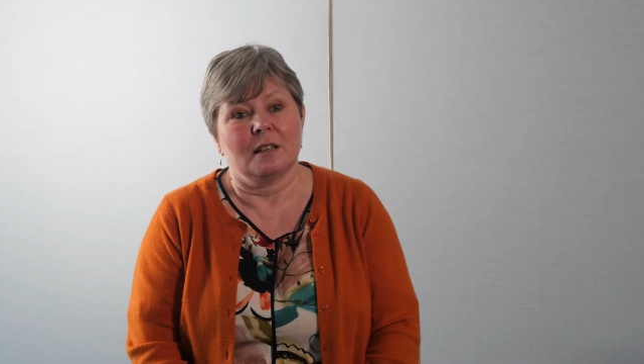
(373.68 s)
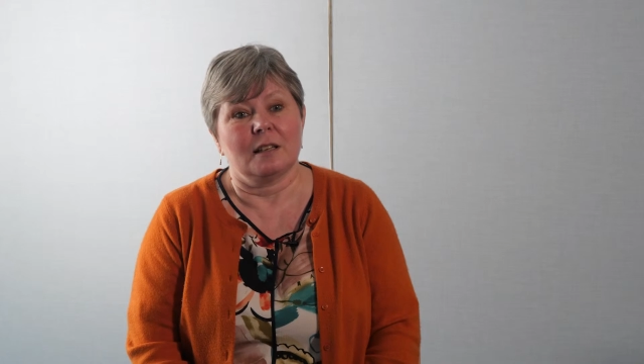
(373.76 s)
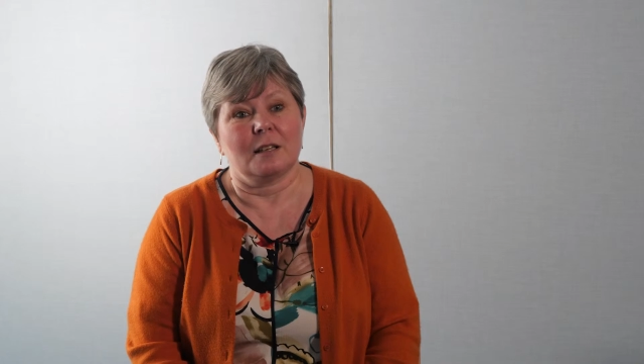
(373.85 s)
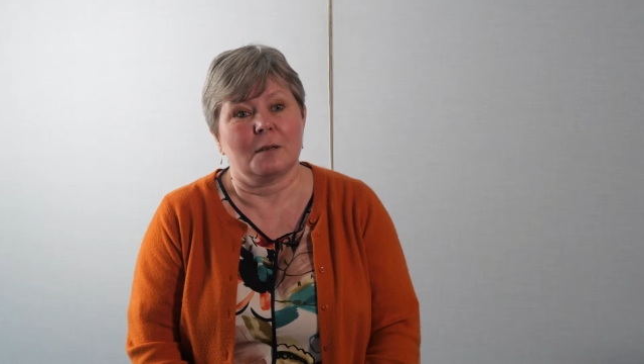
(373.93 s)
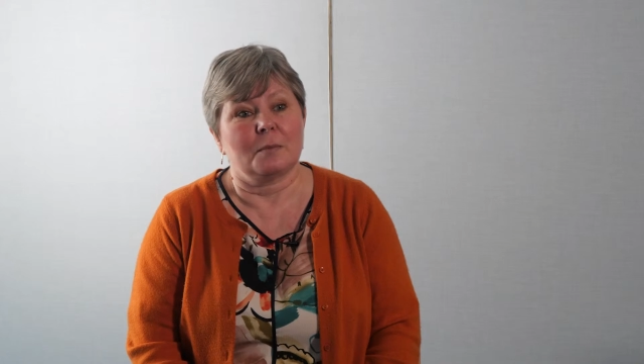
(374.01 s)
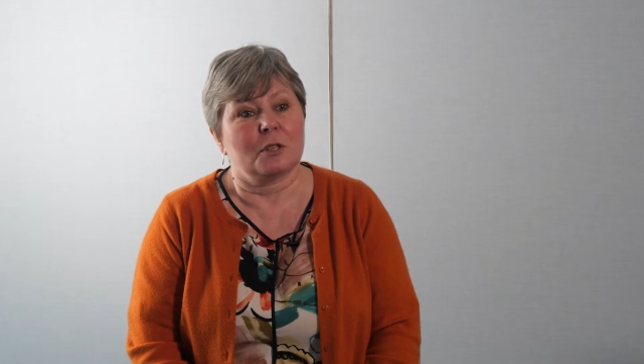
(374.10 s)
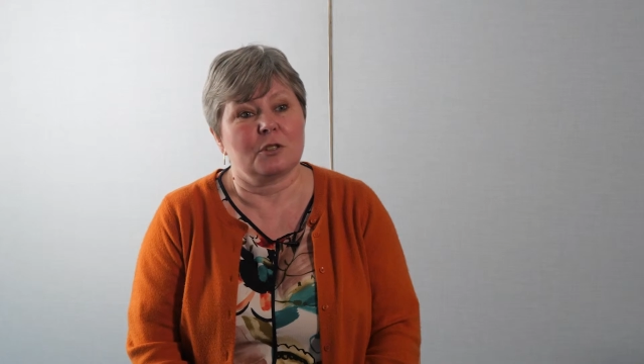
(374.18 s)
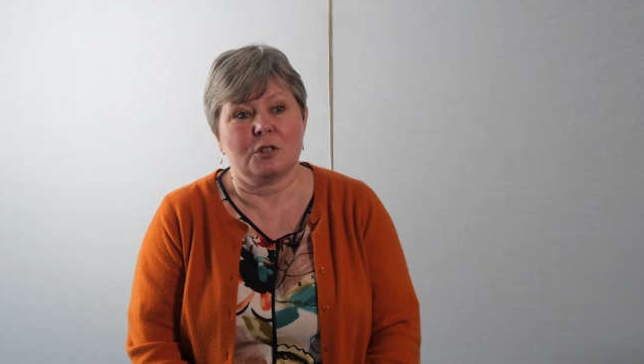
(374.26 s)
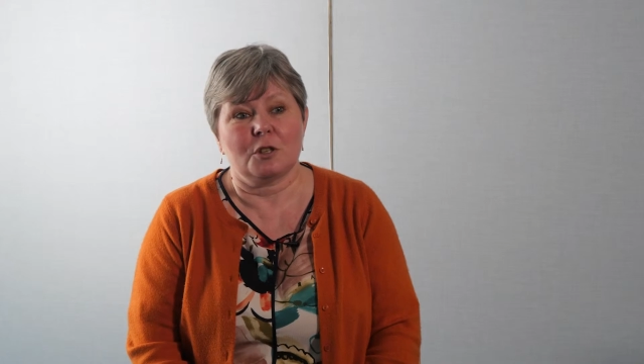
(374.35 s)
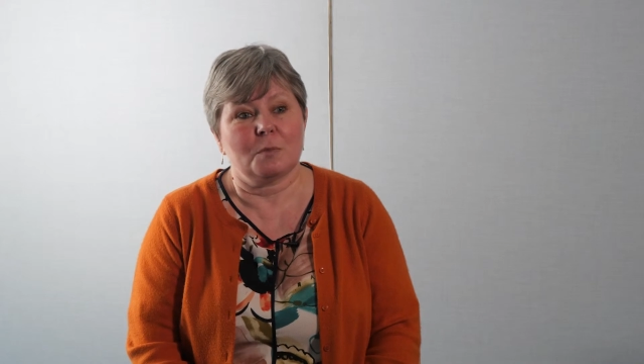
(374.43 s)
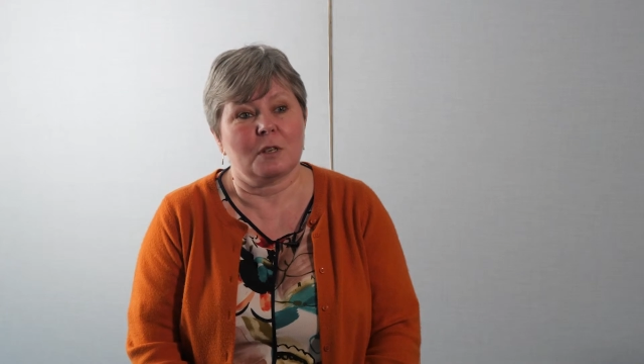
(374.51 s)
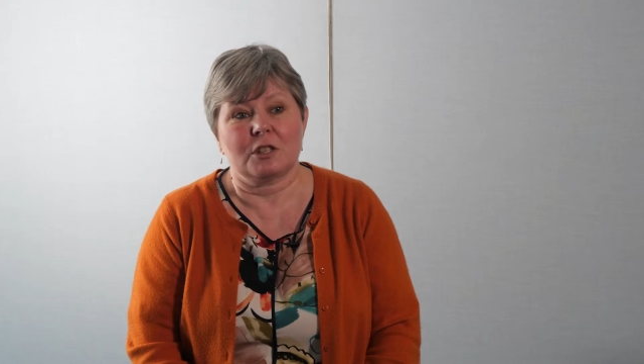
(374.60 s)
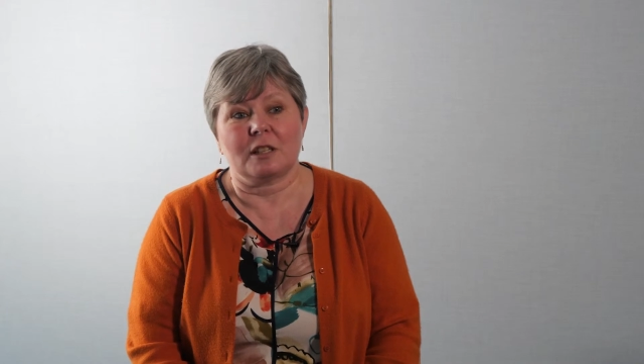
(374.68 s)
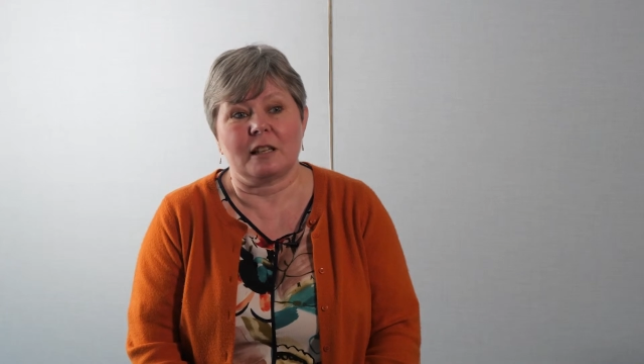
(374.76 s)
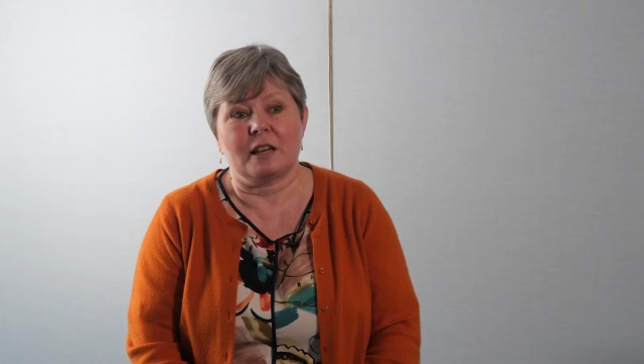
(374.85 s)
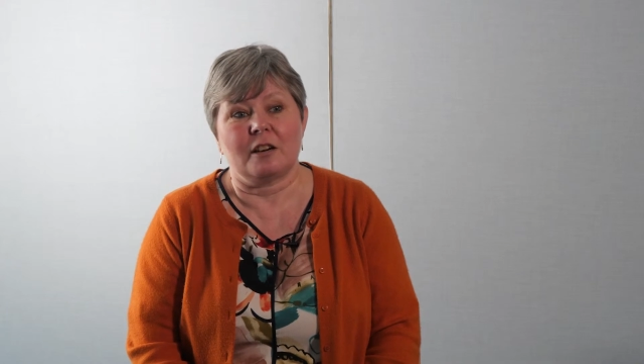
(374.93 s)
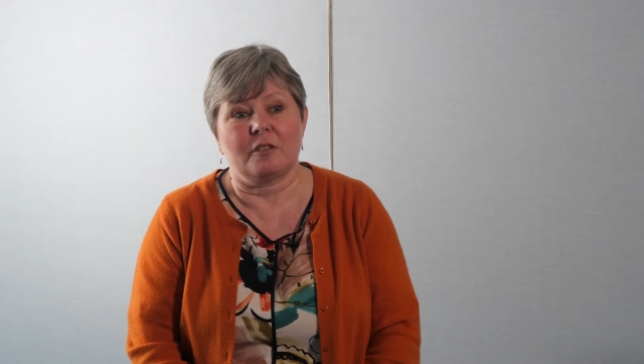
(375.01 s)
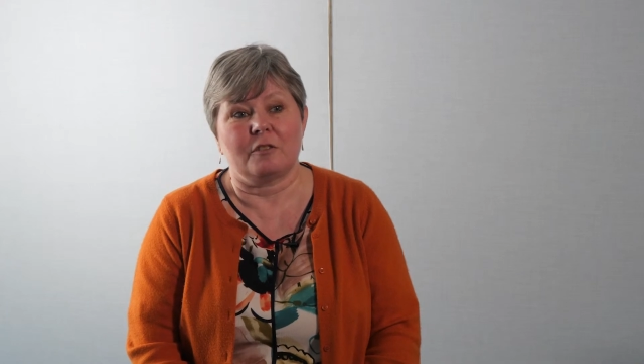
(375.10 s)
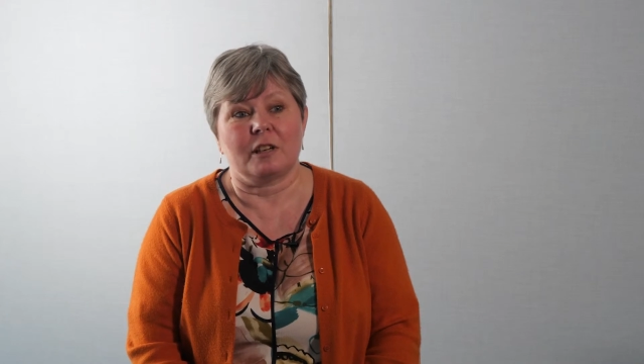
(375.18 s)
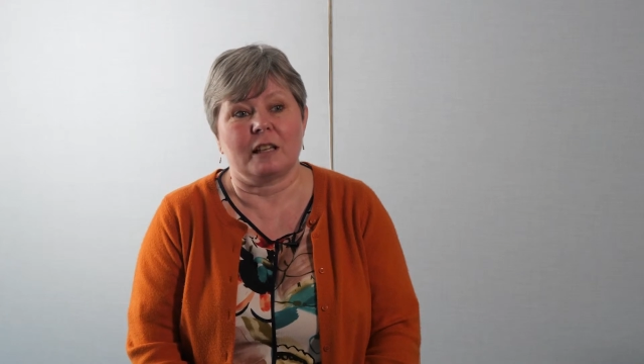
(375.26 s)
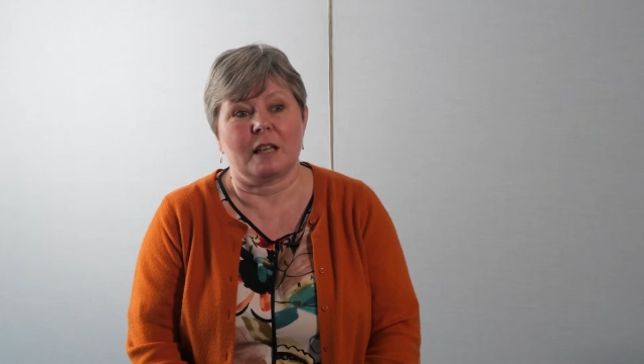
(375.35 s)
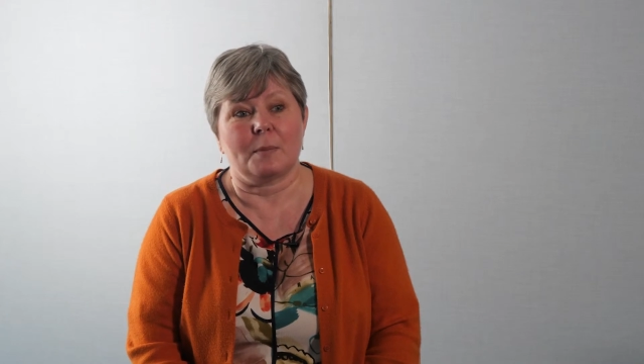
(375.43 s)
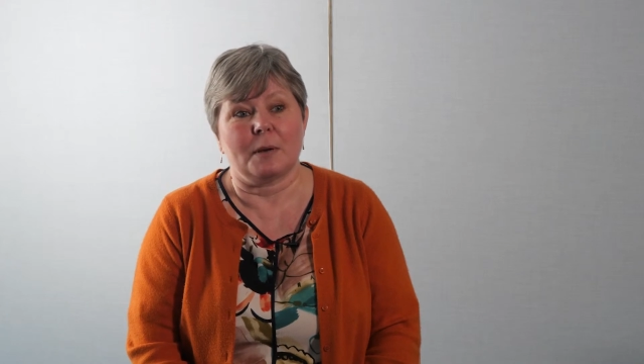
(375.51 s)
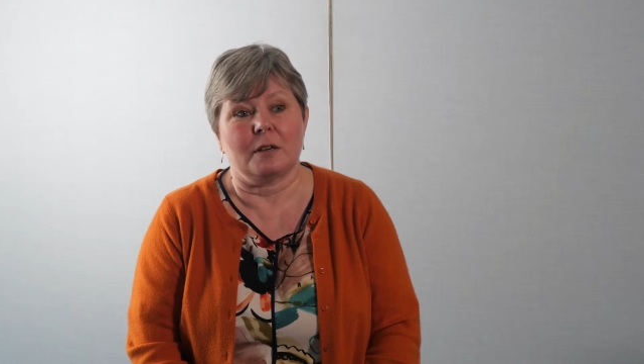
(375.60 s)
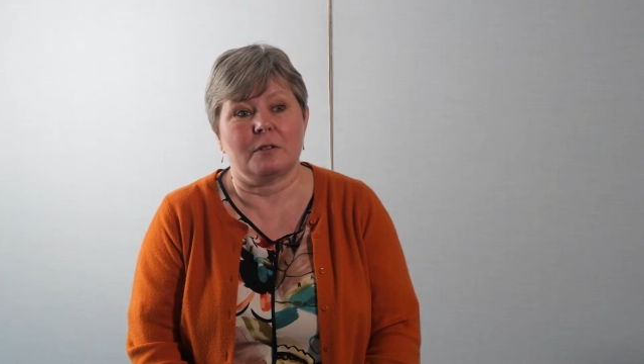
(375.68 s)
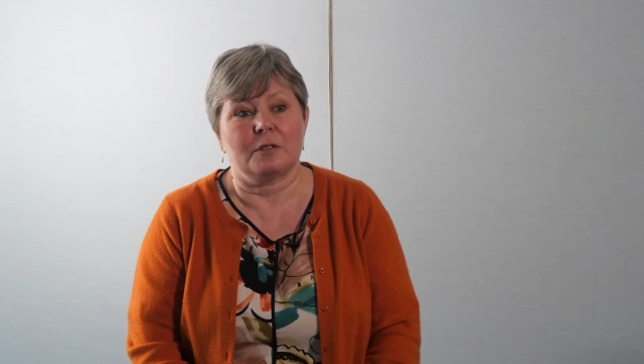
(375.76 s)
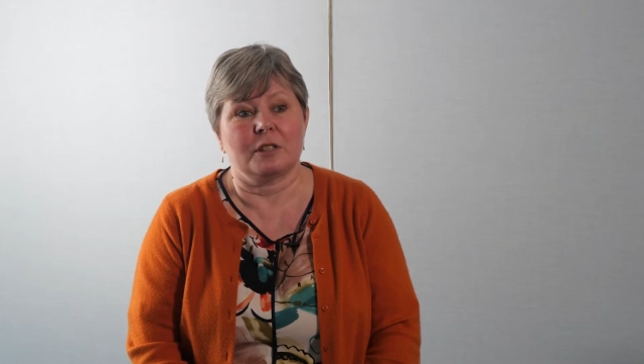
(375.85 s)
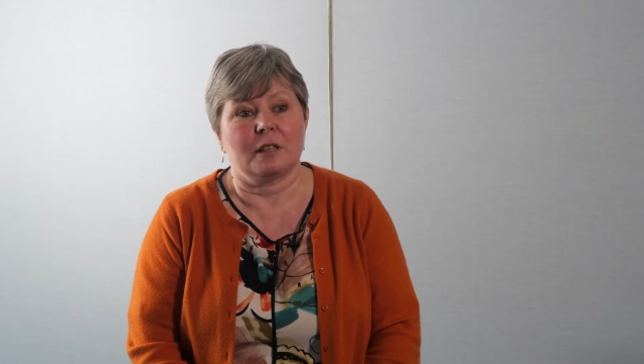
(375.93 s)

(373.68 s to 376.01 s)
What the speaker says: There's so much to learn really about